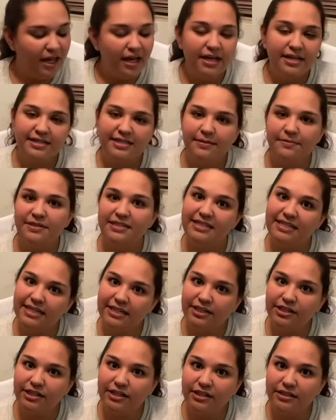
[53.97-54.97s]
some
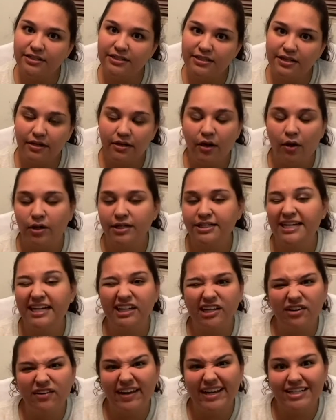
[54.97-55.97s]
stickers or
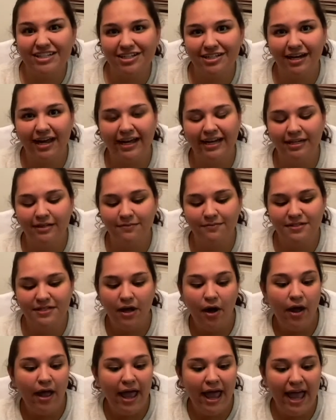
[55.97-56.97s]
decoration items,
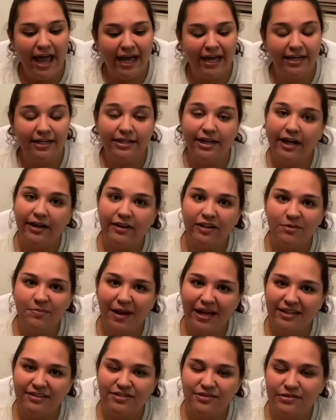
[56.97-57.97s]
and colored
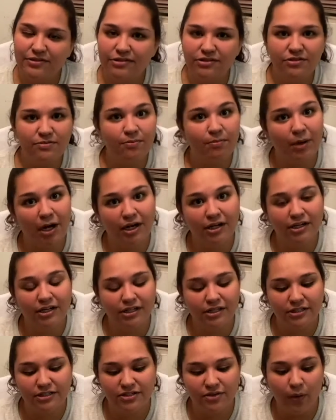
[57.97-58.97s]
pencils,
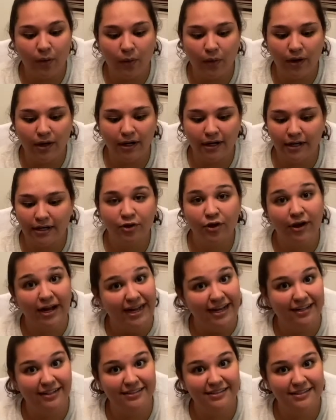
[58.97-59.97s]
markers, or
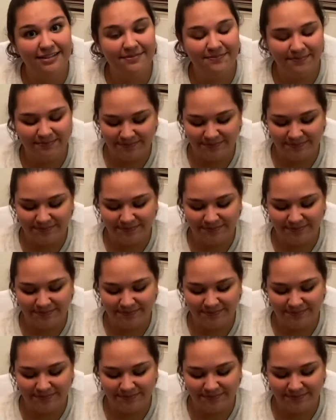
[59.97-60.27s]
crayons.